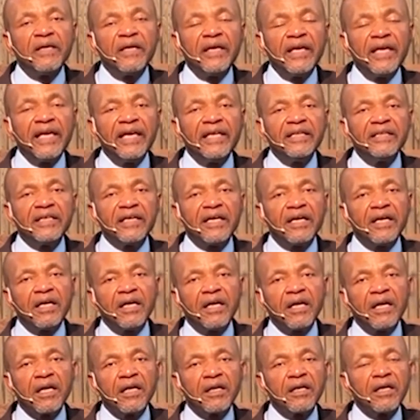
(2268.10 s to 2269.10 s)
and
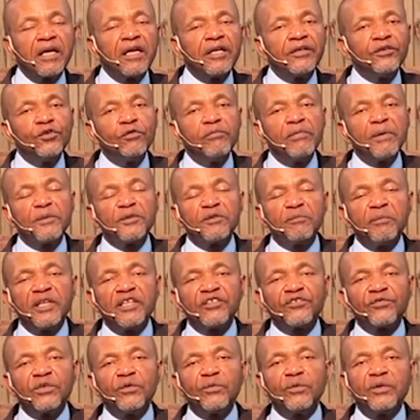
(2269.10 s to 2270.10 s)
our new members
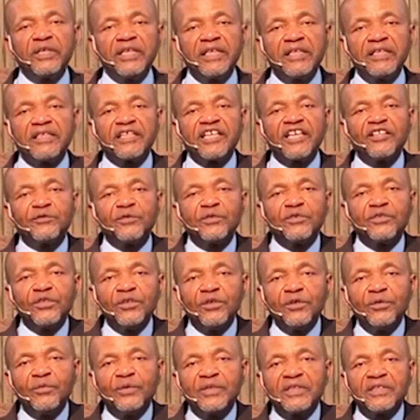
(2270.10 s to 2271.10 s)
ministry will get in touch with
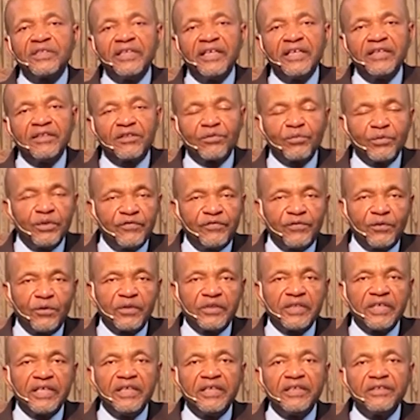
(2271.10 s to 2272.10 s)
you within 3 or 4
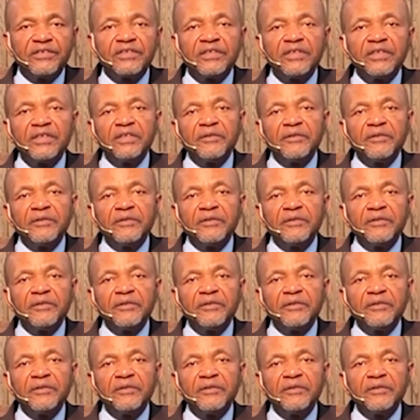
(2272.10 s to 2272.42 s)
days.